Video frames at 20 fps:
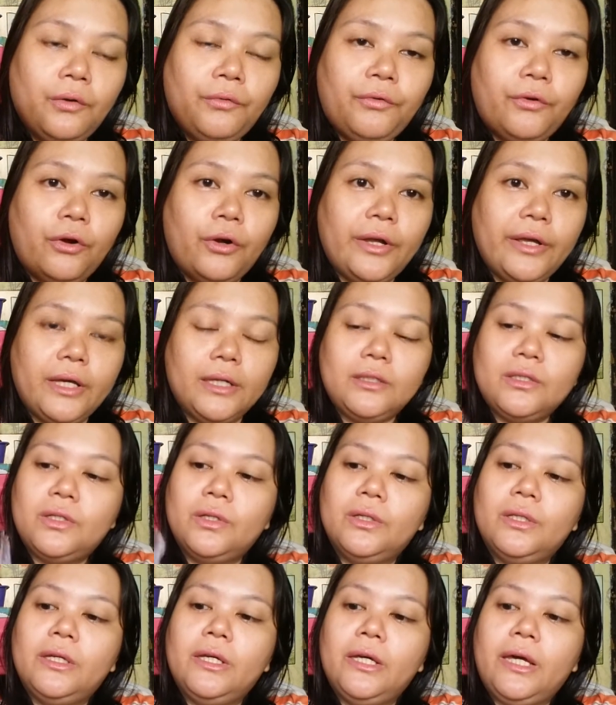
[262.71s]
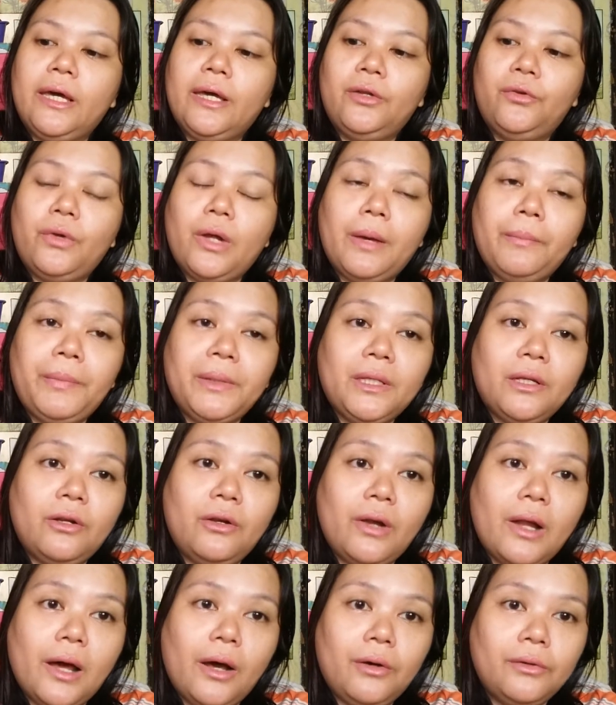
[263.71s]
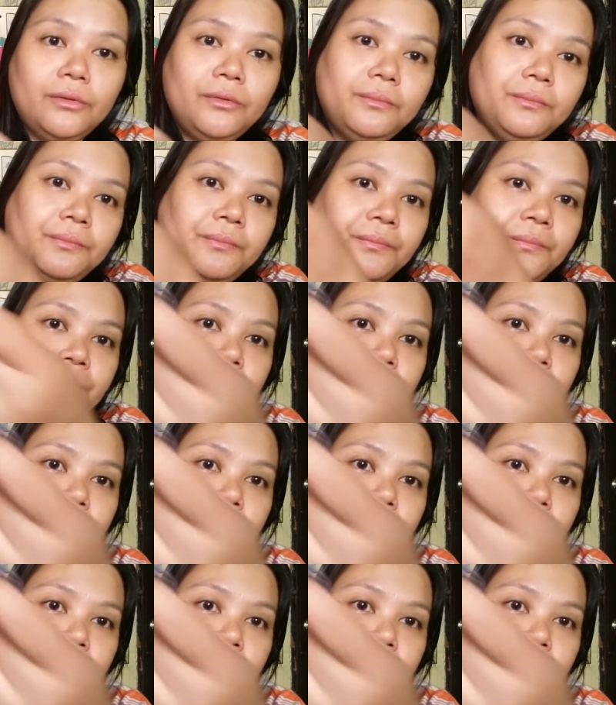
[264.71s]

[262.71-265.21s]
for it so they can wrap it around.